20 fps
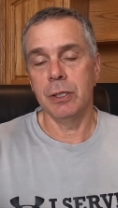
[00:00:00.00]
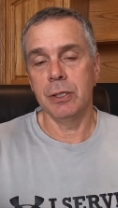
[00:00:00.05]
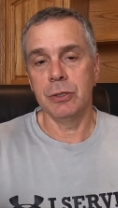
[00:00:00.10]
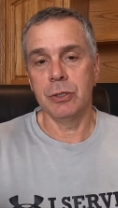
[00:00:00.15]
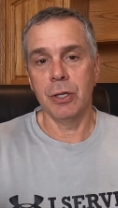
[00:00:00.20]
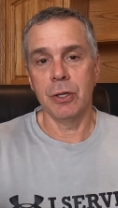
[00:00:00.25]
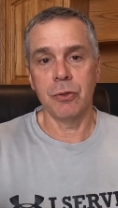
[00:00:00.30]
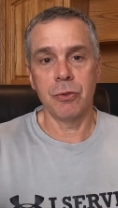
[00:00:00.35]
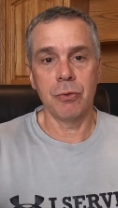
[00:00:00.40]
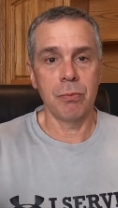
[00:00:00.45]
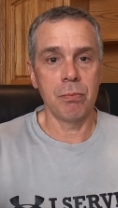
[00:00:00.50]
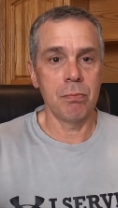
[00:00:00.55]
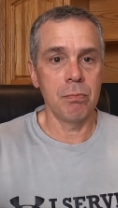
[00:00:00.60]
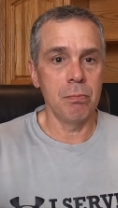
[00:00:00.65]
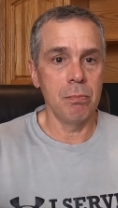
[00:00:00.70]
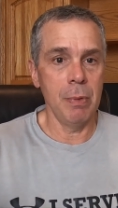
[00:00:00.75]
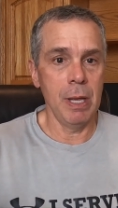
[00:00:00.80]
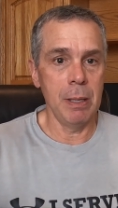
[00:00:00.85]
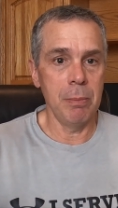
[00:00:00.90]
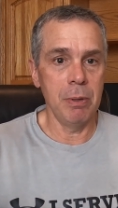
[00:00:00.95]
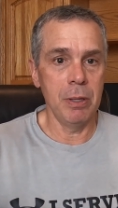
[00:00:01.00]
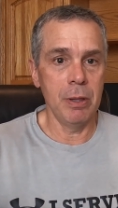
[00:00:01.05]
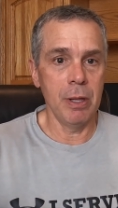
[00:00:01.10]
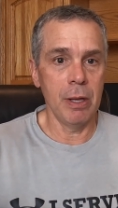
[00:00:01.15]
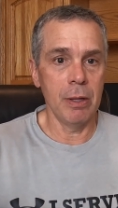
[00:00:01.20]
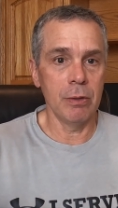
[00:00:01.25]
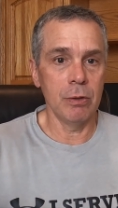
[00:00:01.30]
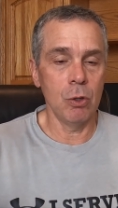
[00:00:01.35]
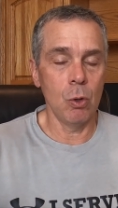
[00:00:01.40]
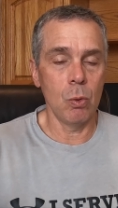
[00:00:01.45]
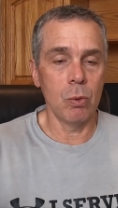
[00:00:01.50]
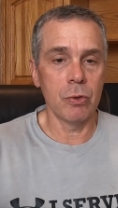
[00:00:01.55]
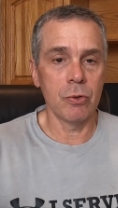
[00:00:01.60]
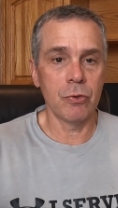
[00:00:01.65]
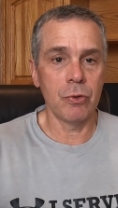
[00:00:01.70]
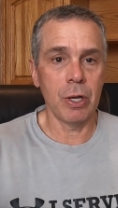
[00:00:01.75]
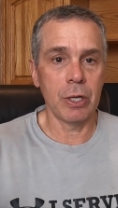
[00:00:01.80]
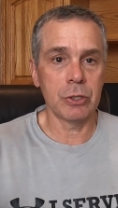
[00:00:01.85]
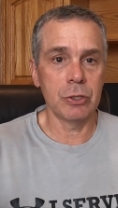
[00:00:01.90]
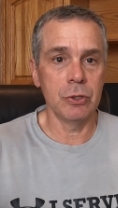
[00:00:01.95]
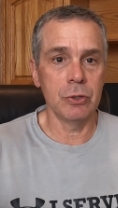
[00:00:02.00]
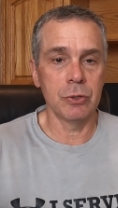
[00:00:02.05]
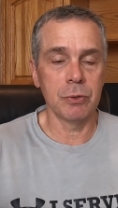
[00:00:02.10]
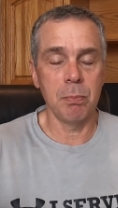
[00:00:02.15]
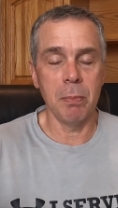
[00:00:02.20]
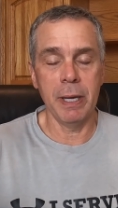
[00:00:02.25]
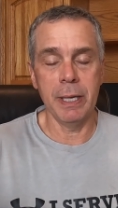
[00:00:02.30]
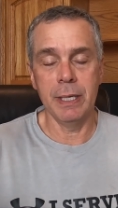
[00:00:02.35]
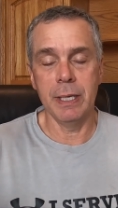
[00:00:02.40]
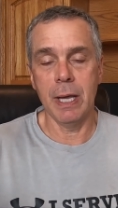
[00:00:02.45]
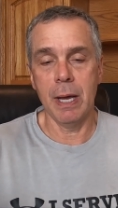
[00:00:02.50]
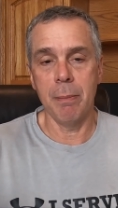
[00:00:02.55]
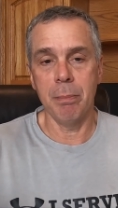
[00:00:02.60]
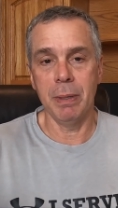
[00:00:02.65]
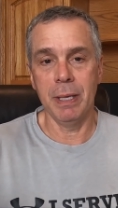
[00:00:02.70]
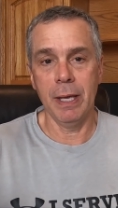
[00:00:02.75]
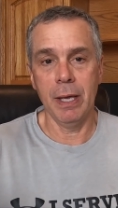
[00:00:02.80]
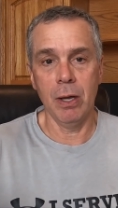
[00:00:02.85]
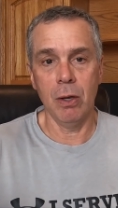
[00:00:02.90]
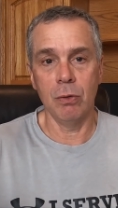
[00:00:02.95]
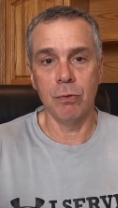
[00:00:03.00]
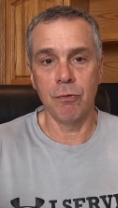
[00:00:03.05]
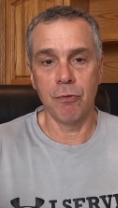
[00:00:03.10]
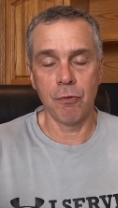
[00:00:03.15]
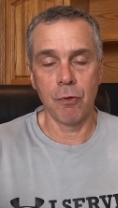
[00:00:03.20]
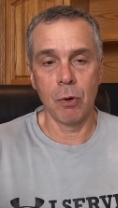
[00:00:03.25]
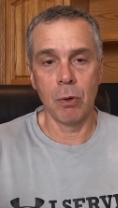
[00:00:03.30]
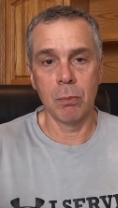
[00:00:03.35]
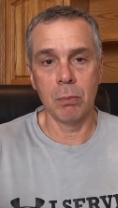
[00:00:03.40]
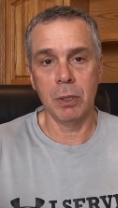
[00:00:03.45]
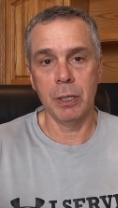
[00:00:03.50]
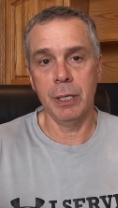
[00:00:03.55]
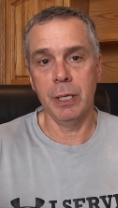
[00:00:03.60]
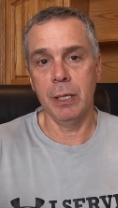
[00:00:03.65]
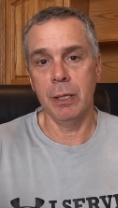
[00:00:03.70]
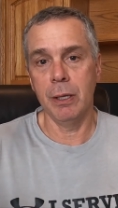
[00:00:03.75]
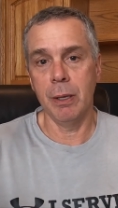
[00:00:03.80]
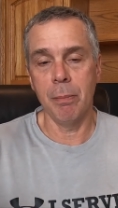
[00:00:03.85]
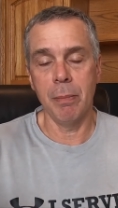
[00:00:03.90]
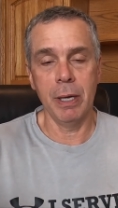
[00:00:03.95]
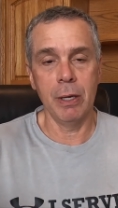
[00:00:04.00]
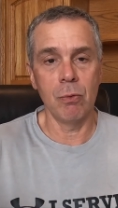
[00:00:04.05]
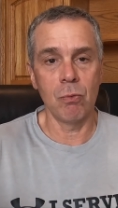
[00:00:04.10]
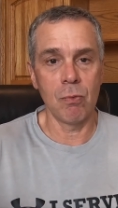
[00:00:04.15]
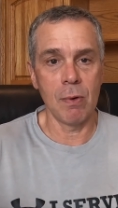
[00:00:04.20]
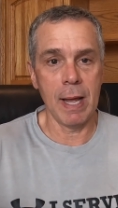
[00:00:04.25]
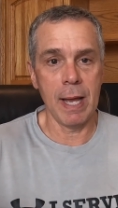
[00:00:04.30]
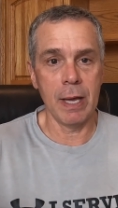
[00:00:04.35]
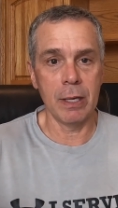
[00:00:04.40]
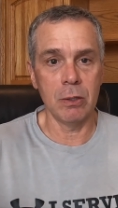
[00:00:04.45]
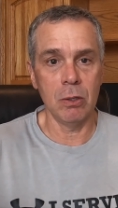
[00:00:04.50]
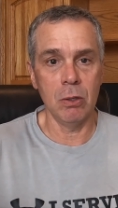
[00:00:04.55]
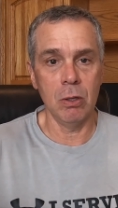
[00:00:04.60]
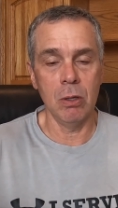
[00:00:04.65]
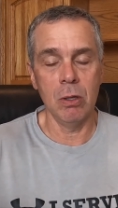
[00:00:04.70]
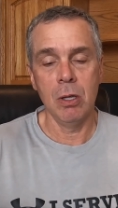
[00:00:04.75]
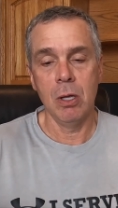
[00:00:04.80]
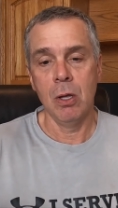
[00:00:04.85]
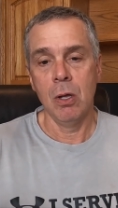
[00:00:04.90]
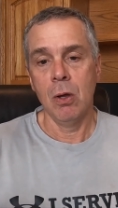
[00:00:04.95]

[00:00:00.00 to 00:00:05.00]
It just maybe that lower sections might not be held firmly. They might rattle